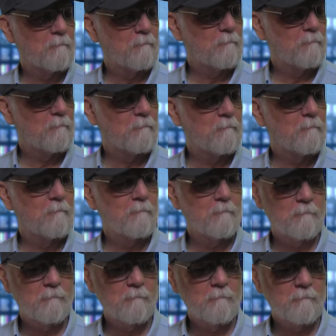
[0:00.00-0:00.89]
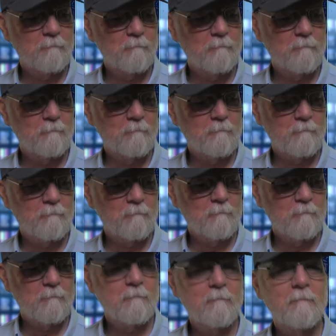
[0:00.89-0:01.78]

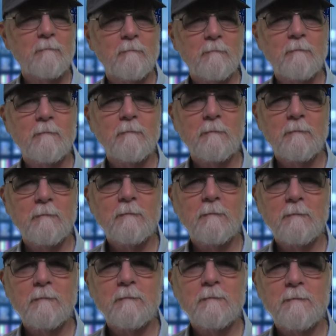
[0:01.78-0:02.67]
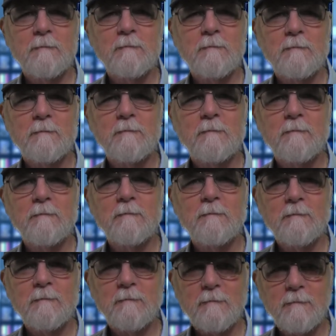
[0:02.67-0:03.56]

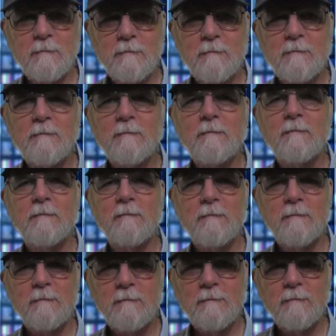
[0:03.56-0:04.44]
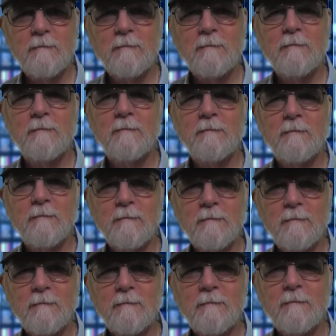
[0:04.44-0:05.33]

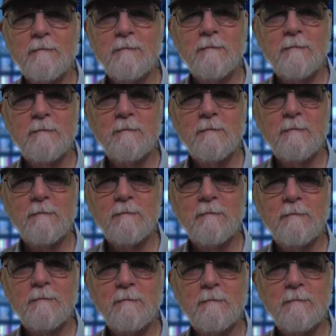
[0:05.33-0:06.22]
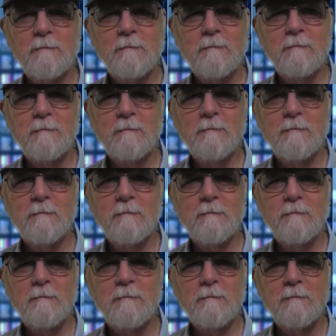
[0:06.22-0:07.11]

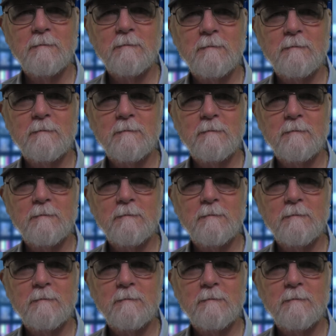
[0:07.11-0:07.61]
[no speech]